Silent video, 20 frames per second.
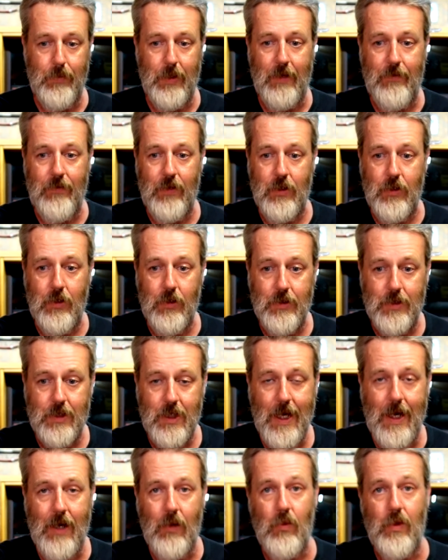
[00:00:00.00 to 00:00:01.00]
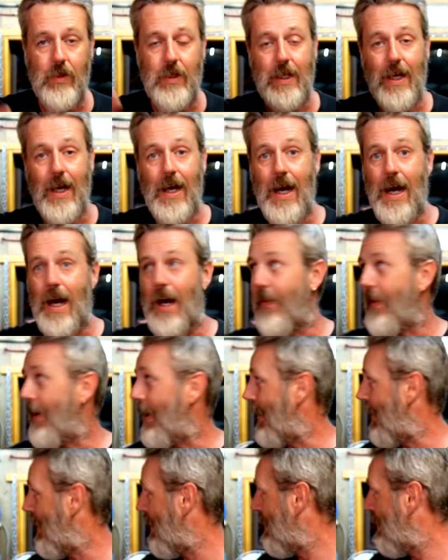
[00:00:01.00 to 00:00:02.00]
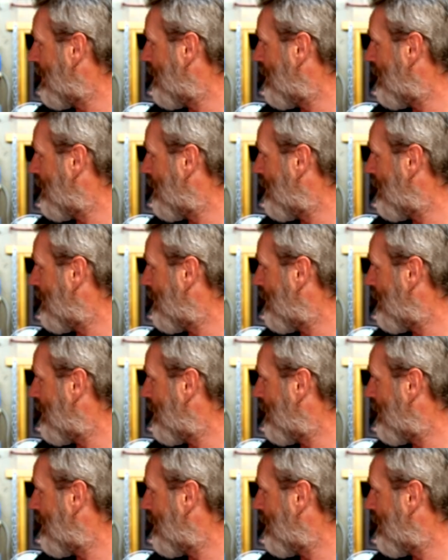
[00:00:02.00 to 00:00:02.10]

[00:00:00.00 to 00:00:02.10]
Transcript: But if you use that with the other